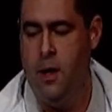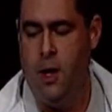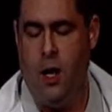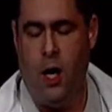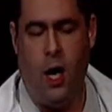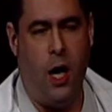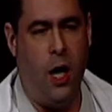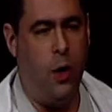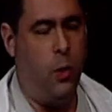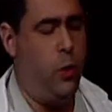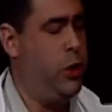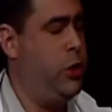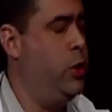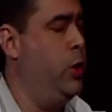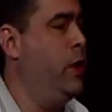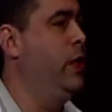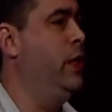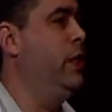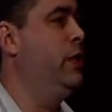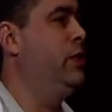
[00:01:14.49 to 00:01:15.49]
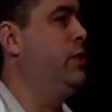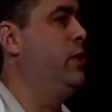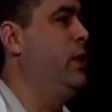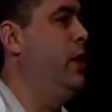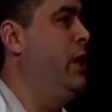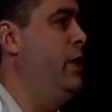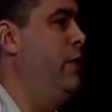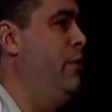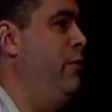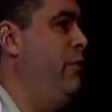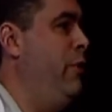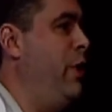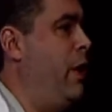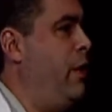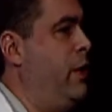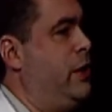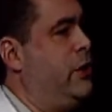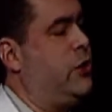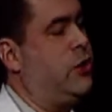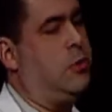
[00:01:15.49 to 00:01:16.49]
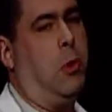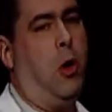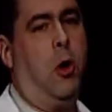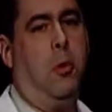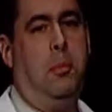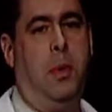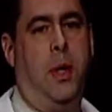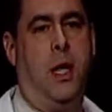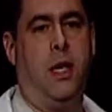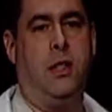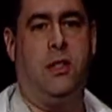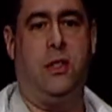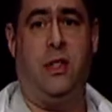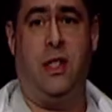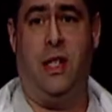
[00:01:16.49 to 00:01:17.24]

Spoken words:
We're doing this in very small bits,